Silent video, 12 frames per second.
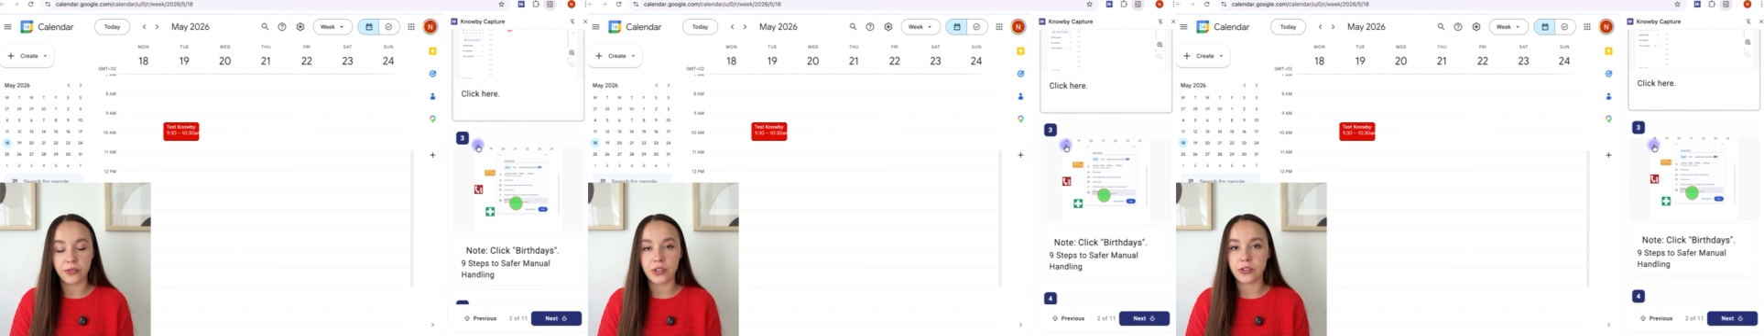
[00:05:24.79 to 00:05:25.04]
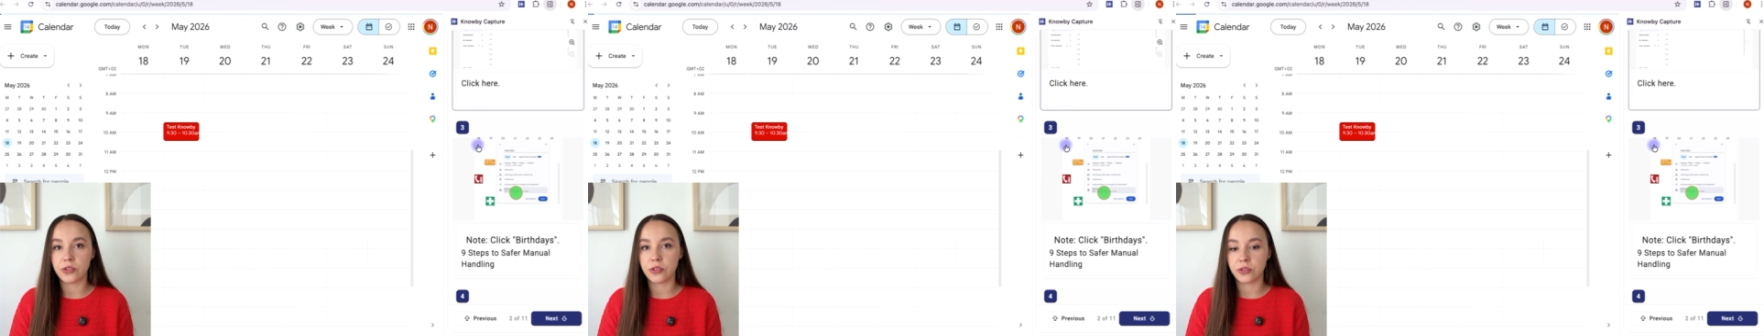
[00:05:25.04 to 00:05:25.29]

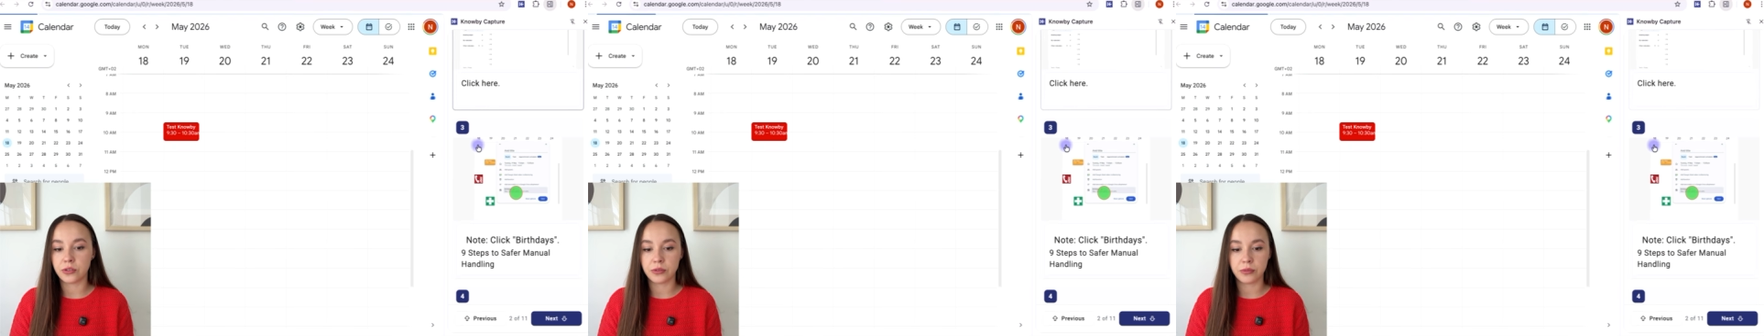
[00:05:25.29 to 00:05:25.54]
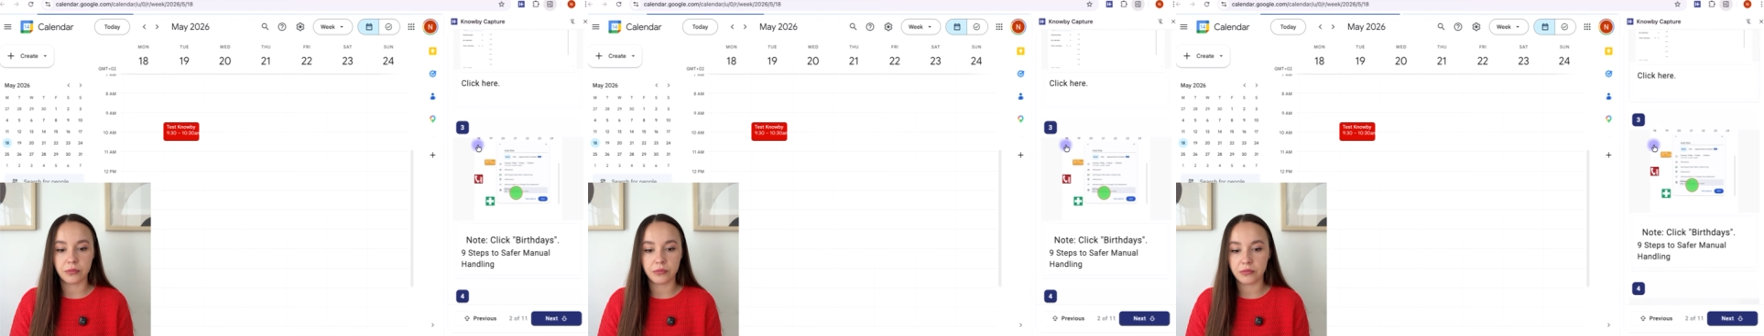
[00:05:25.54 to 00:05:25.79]

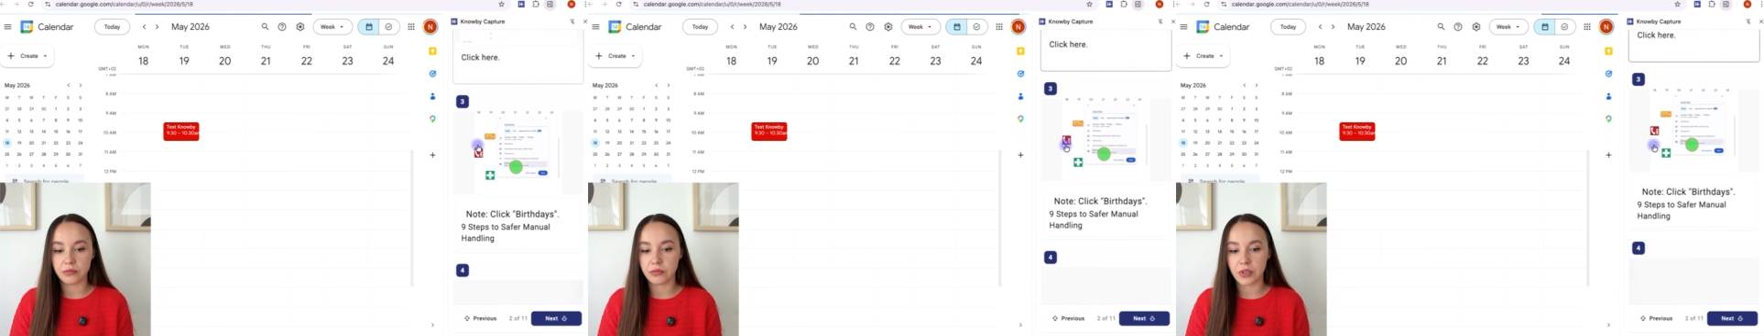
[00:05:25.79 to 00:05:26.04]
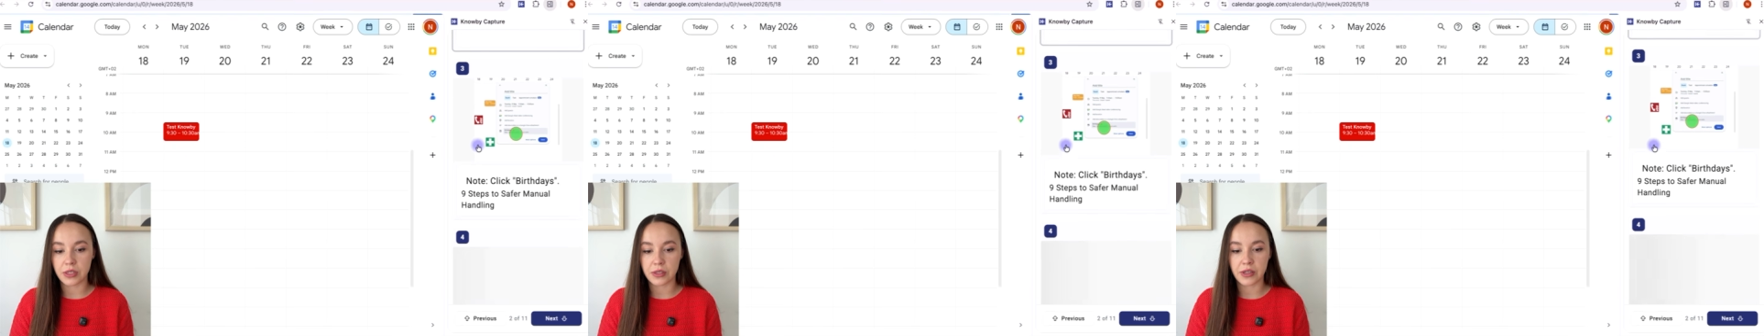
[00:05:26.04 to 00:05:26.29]
into
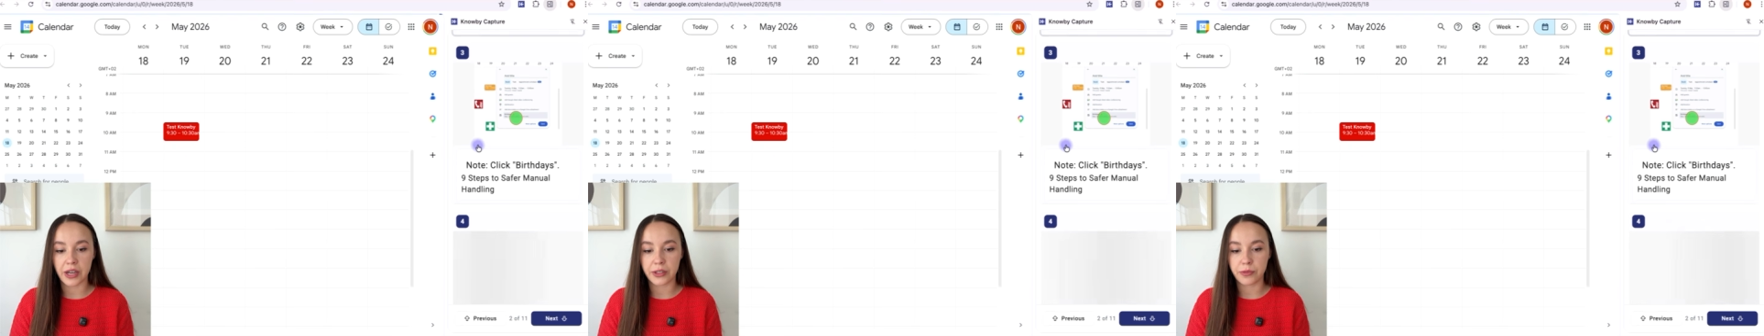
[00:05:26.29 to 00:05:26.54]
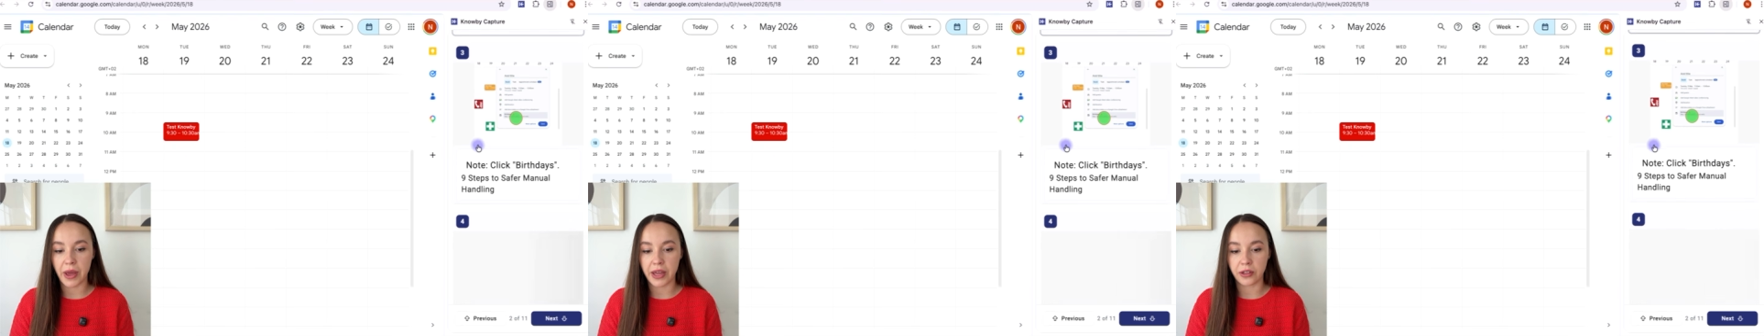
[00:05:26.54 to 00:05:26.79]
this
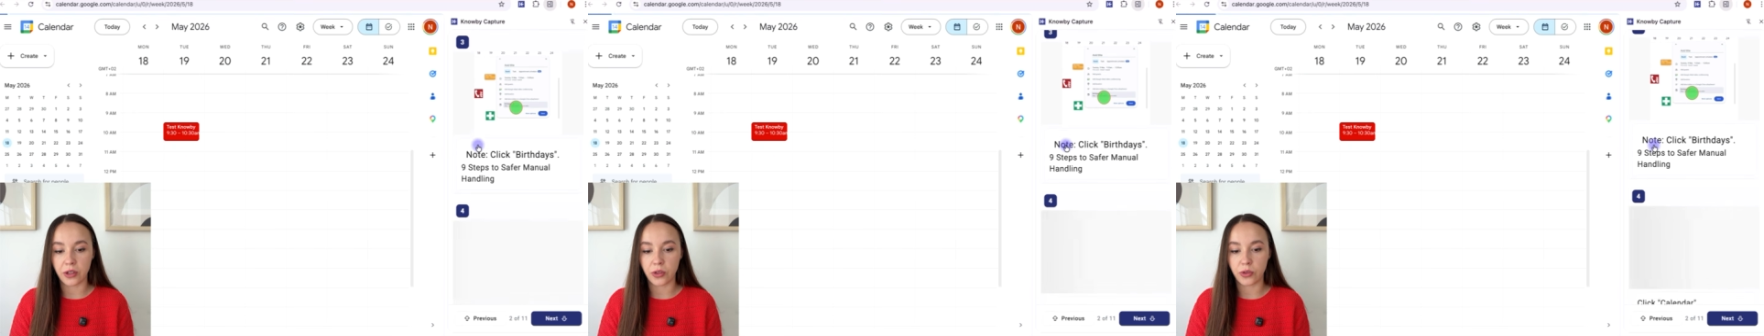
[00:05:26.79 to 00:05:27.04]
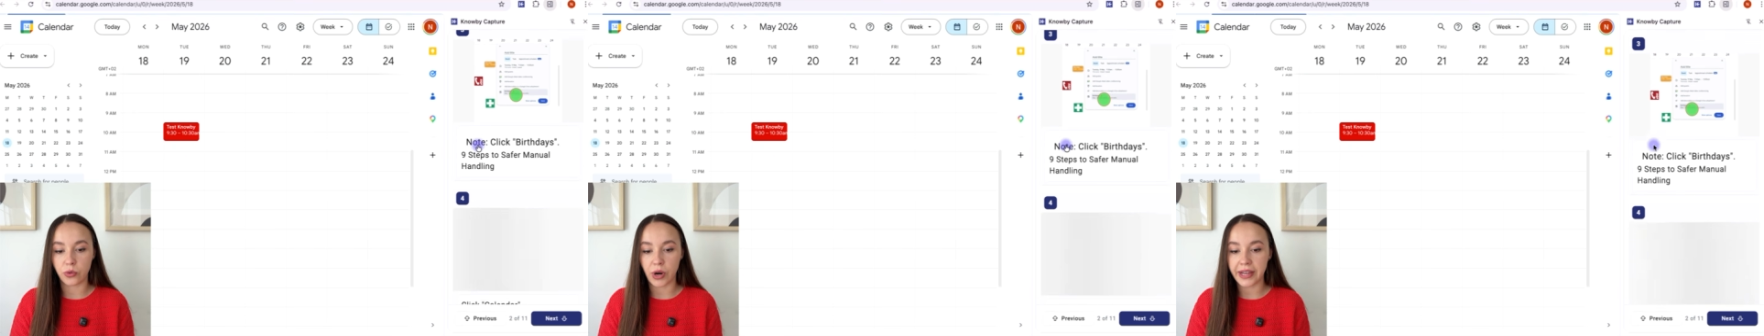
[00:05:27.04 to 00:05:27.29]
side panel on
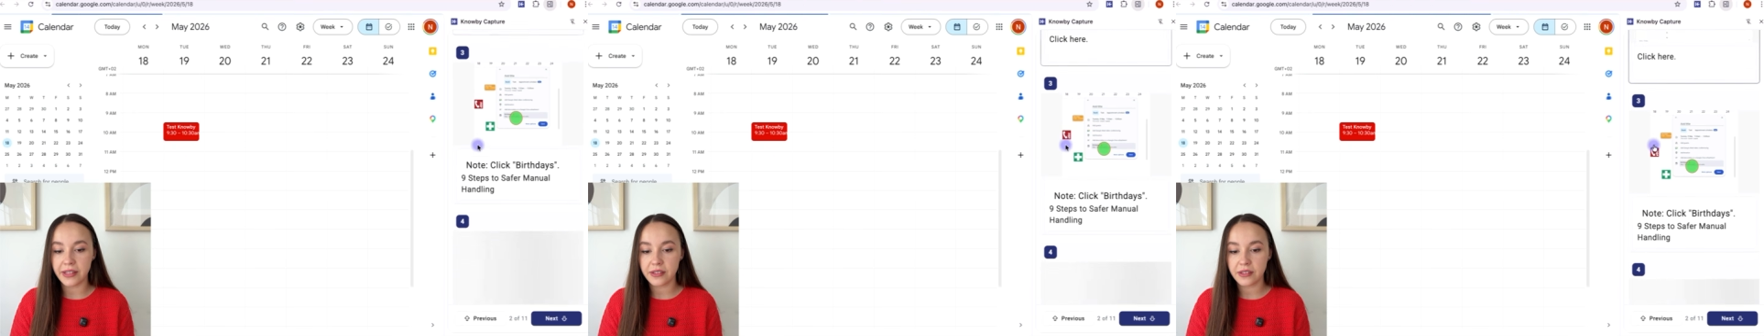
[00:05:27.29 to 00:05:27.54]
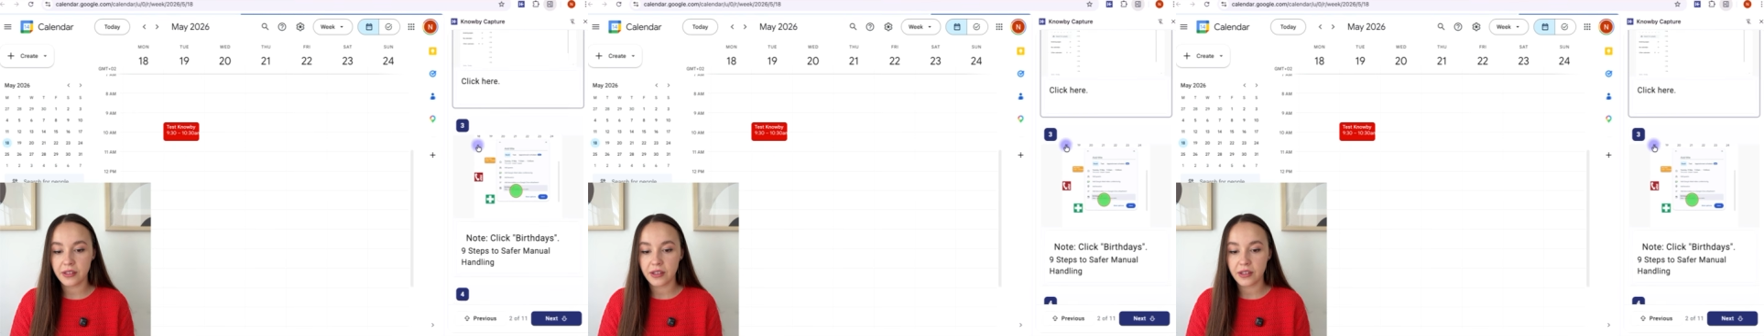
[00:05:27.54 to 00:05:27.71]
the right.